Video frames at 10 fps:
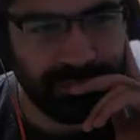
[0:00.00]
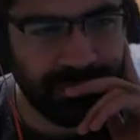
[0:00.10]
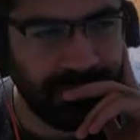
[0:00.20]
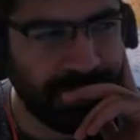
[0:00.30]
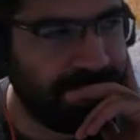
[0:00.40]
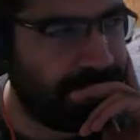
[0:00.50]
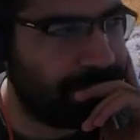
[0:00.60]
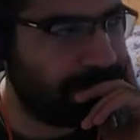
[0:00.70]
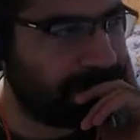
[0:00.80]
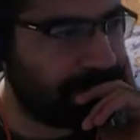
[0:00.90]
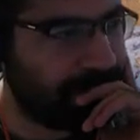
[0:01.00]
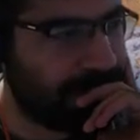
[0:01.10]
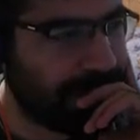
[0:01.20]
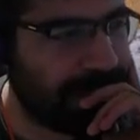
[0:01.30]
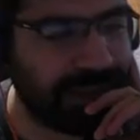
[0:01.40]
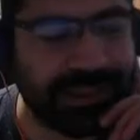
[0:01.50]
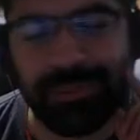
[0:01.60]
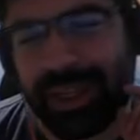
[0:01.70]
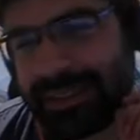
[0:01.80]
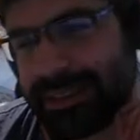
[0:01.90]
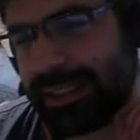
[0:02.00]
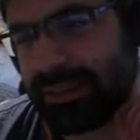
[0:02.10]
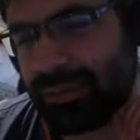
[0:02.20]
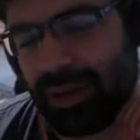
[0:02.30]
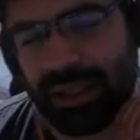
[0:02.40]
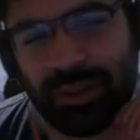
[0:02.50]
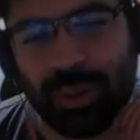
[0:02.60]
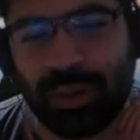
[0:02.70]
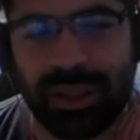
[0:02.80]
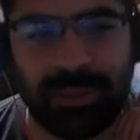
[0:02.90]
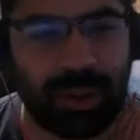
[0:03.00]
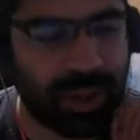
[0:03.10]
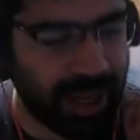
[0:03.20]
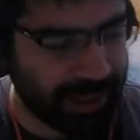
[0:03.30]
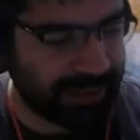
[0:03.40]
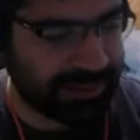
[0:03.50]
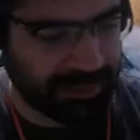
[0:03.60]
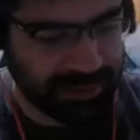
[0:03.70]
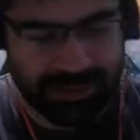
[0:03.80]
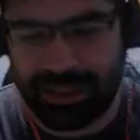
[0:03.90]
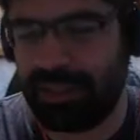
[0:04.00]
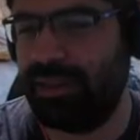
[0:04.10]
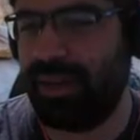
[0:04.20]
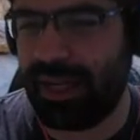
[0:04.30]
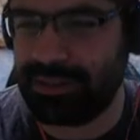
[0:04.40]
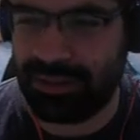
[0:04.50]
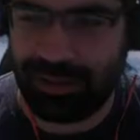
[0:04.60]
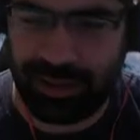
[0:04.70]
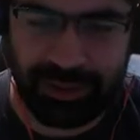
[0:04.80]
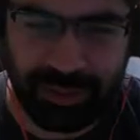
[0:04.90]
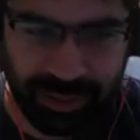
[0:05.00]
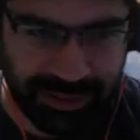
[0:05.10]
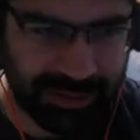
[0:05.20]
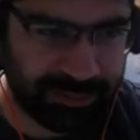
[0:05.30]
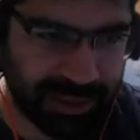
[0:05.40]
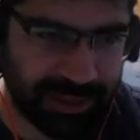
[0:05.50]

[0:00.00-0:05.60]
Yeah. It's amazing. That's one cool thing about hacker exams. It's like you actually are doing something.